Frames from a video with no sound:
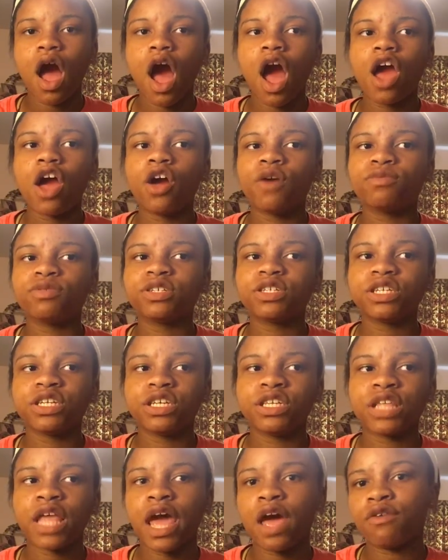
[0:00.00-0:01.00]
I hope
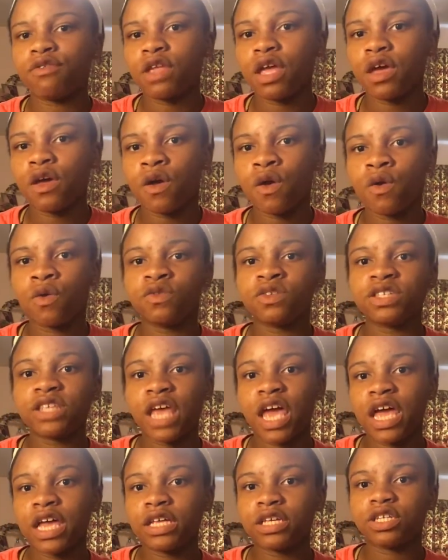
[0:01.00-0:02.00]
she now knows
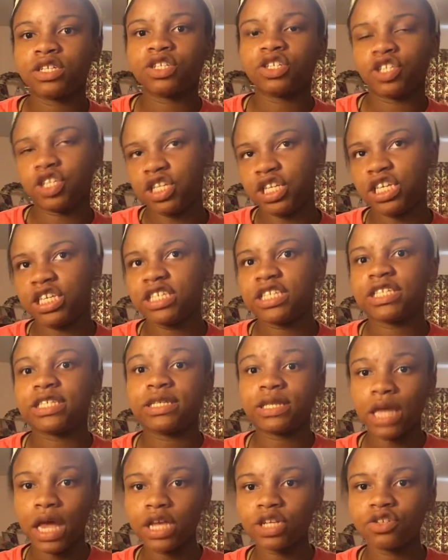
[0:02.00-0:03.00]
that she needs to
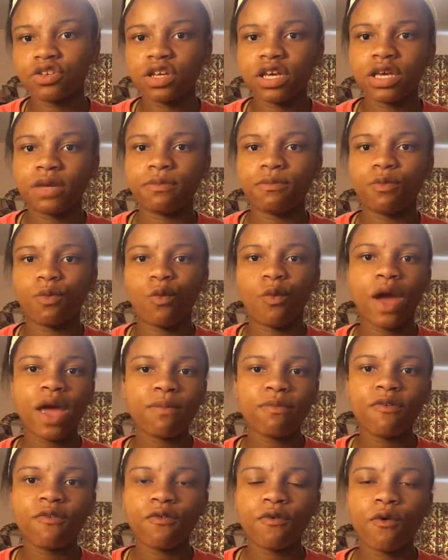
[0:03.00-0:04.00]
schedule it way
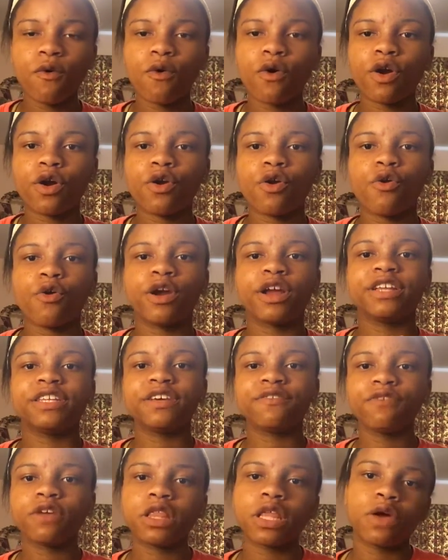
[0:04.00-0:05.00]
before or a
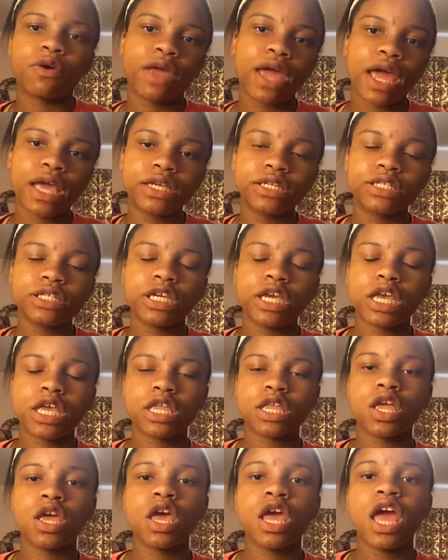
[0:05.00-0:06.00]
different
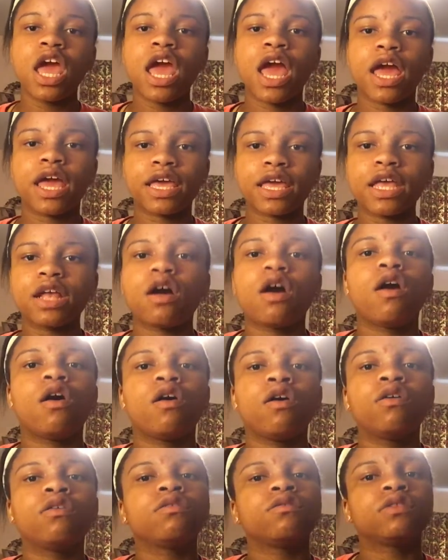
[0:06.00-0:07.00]
location and get
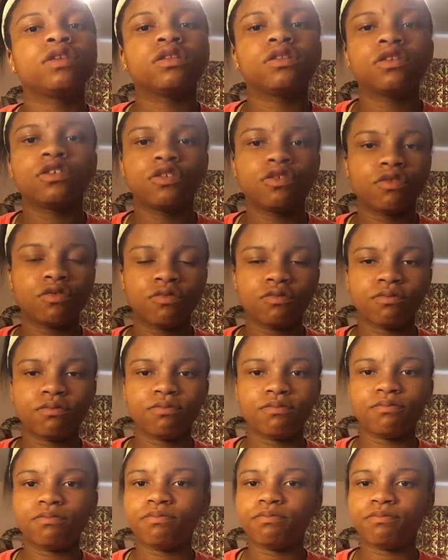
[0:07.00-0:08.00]
all the little
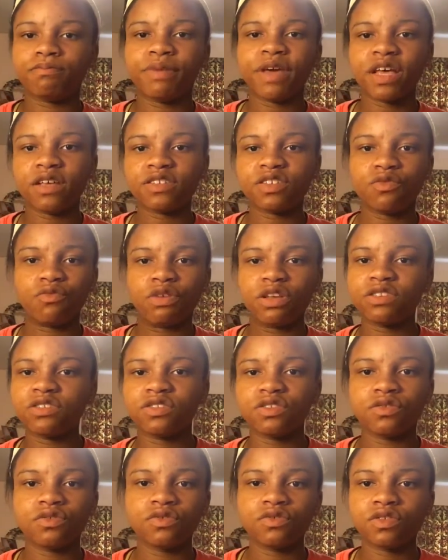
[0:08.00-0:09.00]
bells and
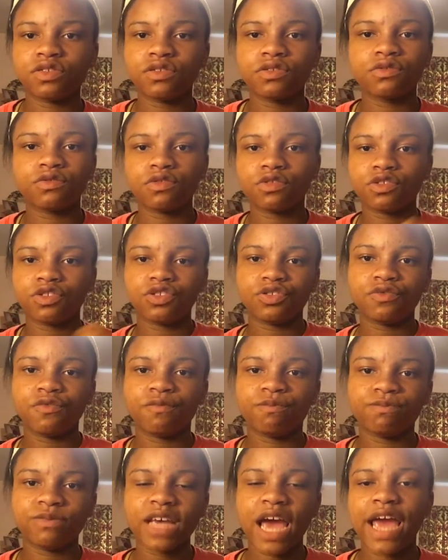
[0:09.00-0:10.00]
whistles
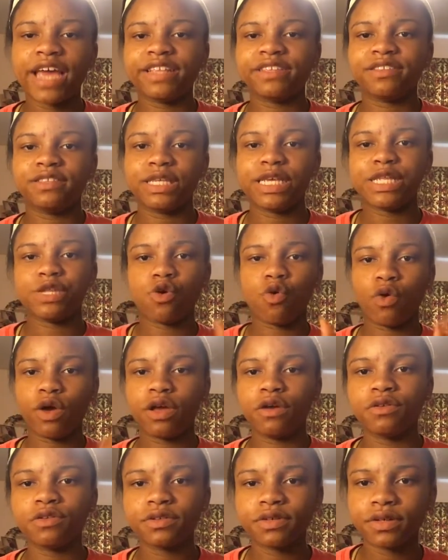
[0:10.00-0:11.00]
tightened and
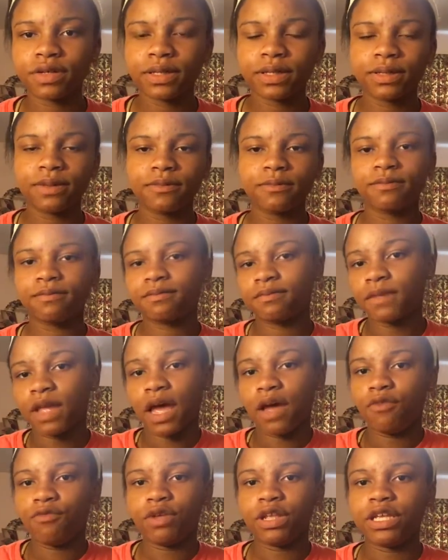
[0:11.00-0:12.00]
oiled.
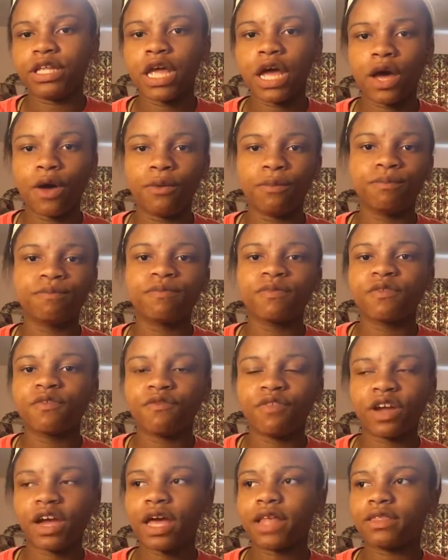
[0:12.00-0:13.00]
I don't really know.
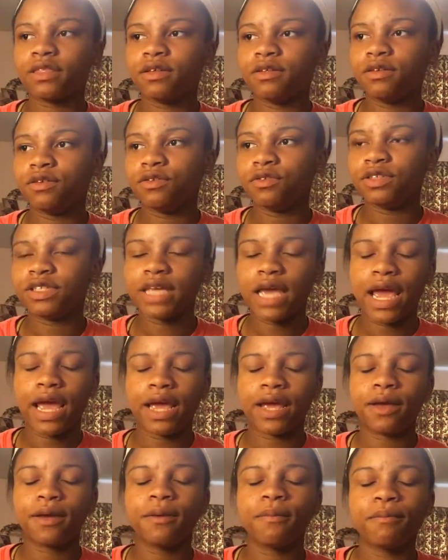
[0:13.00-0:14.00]
Forgot the little
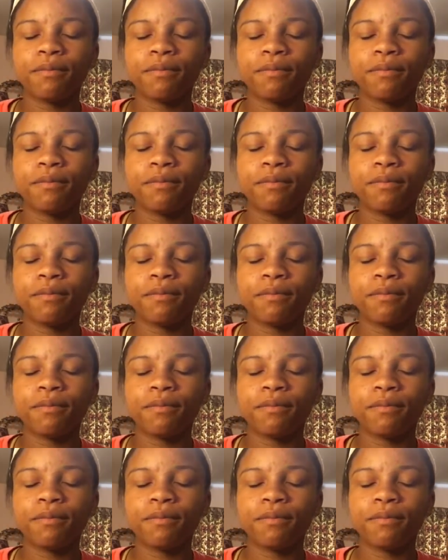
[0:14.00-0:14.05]
saying.